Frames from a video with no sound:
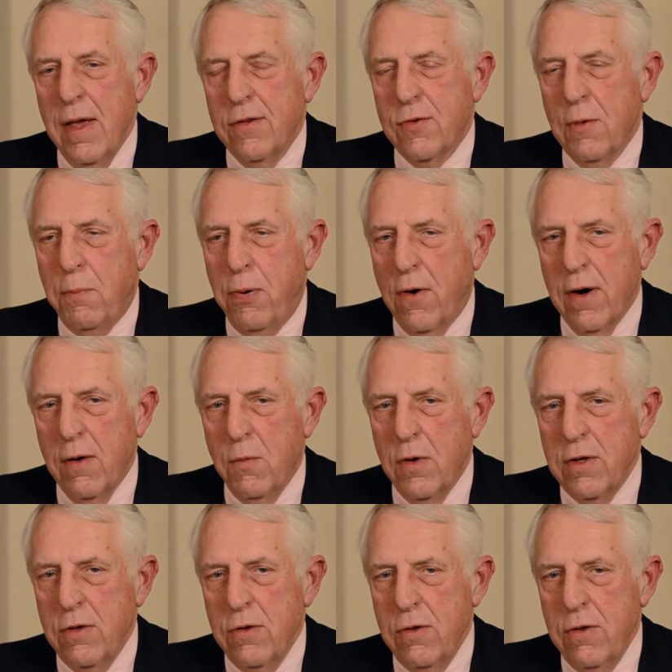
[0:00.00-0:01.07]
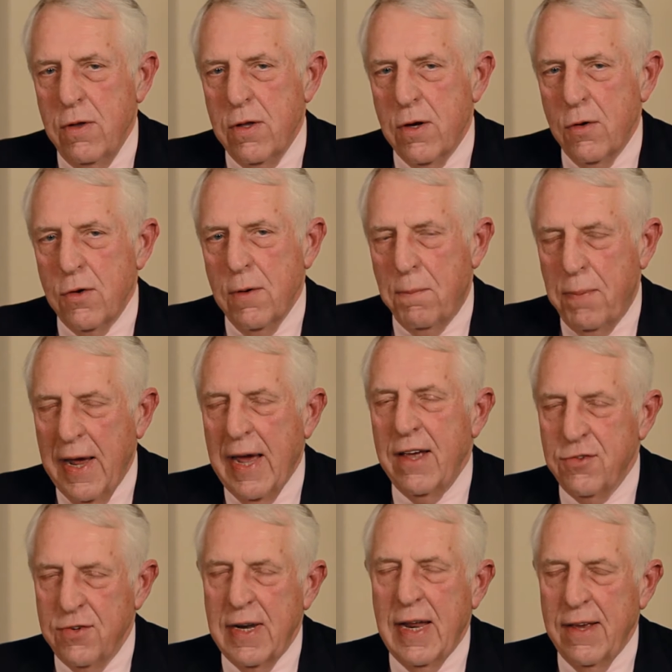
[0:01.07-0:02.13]
So part of what your
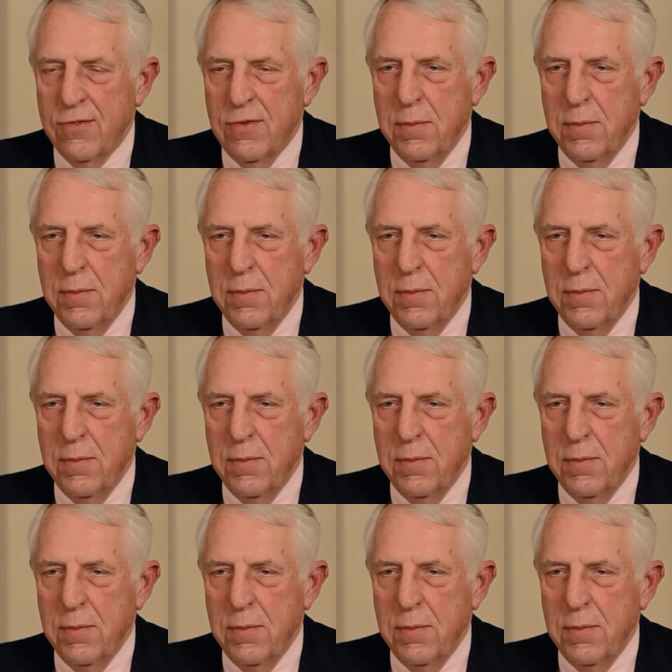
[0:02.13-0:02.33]
passion has